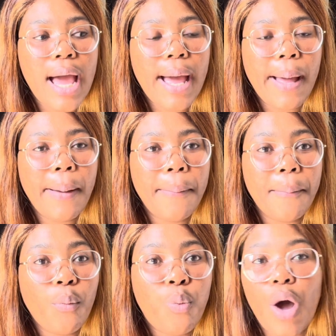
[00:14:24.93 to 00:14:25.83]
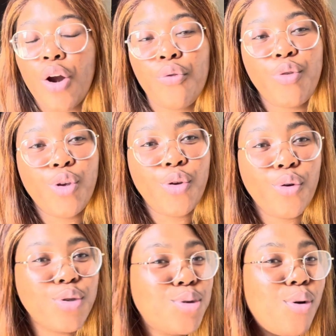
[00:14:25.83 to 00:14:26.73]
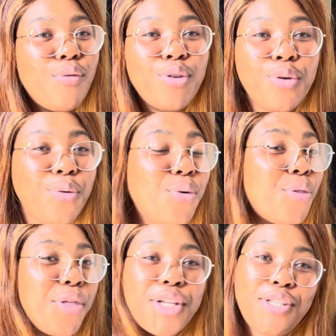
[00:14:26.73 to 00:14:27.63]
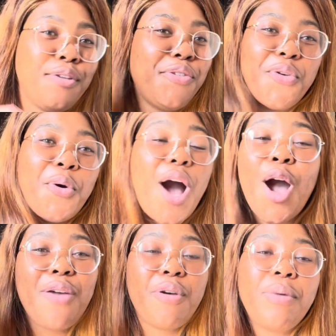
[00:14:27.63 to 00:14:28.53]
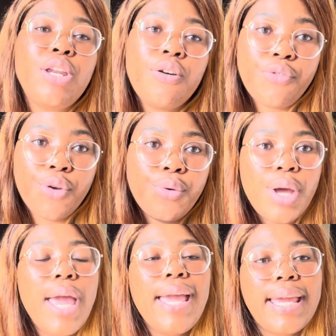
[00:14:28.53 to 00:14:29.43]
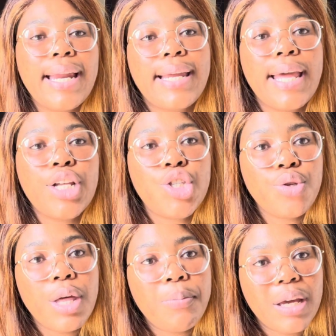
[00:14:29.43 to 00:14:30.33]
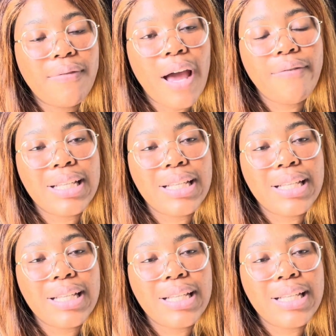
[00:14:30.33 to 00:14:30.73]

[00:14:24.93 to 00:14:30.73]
one of you or two of you or 30 of you or however many of you can get into the big five,